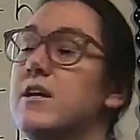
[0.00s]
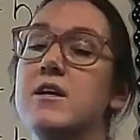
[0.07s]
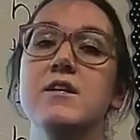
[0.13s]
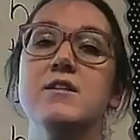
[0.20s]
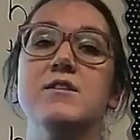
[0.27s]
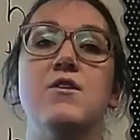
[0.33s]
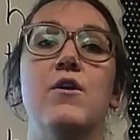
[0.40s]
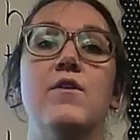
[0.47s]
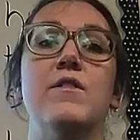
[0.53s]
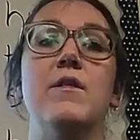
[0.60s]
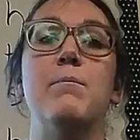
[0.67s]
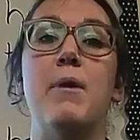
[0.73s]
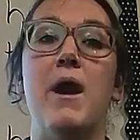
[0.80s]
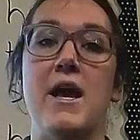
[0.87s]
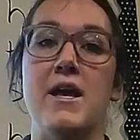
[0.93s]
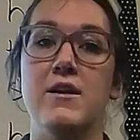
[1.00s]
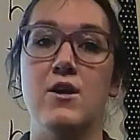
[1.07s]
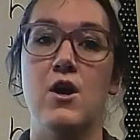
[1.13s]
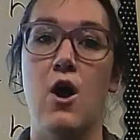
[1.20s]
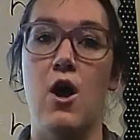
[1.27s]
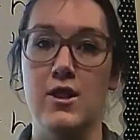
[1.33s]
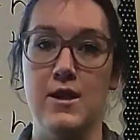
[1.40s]
is called the Bayan
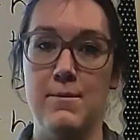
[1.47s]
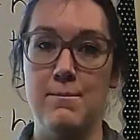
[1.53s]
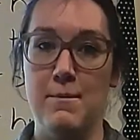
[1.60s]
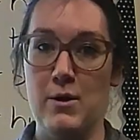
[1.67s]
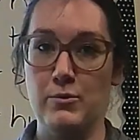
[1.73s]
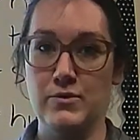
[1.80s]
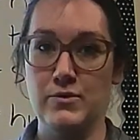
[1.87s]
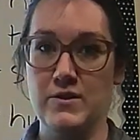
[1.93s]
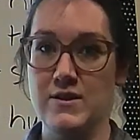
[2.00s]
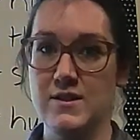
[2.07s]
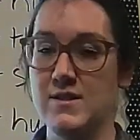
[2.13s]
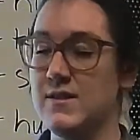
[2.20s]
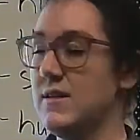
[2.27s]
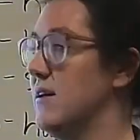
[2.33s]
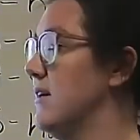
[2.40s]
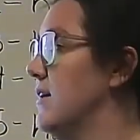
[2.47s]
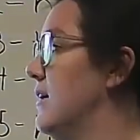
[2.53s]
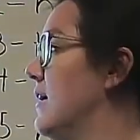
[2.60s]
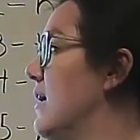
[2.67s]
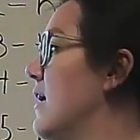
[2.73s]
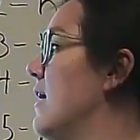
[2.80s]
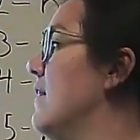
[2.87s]
Kala Mountains.
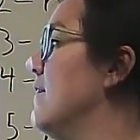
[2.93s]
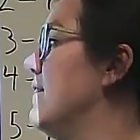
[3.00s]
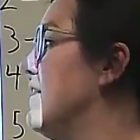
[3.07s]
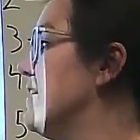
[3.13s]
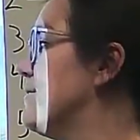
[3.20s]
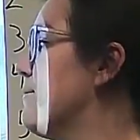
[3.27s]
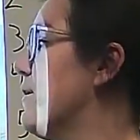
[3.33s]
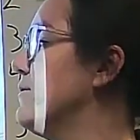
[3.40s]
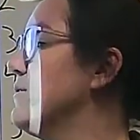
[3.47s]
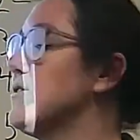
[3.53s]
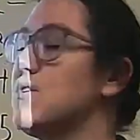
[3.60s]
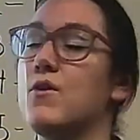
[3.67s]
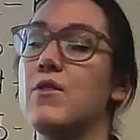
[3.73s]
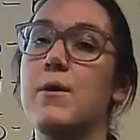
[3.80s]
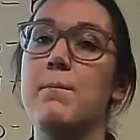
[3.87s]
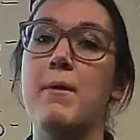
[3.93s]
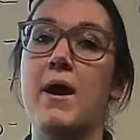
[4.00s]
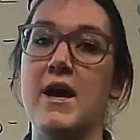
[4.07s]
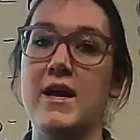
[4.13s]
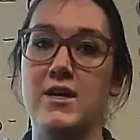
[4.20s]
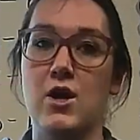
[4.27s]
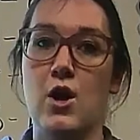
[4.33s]
These mountains are the
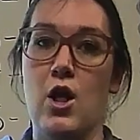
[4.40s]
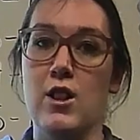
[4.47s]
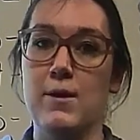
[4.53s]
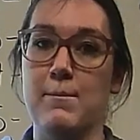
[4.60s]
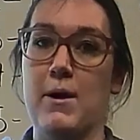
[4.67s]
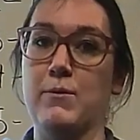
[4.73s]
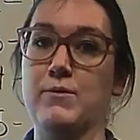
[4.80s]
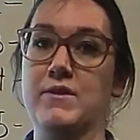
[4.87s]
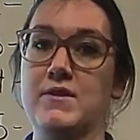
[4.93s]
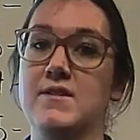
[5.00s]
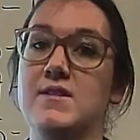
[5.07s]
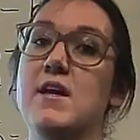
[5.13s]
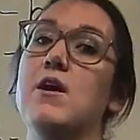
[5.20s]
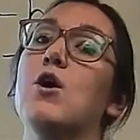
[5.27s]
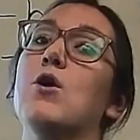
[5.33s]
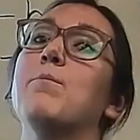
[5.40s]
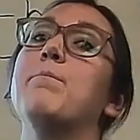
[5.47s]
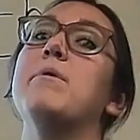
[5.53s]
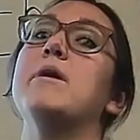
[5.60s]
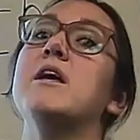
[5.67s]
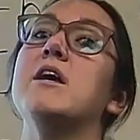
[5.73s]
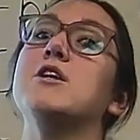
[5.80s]
Bayan Kala Mountains. They are
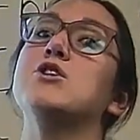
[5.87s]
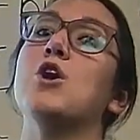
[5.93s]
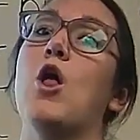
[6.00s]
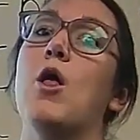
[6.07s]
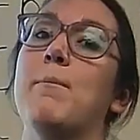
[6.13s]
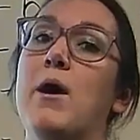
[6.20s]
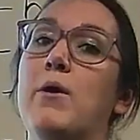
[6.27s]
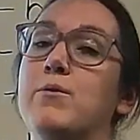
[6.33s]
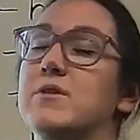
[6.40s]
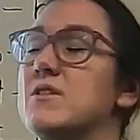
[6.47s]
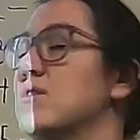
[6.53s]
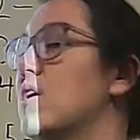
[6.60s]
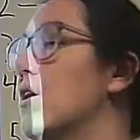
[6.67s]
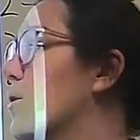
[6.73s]
big, tall mountains, not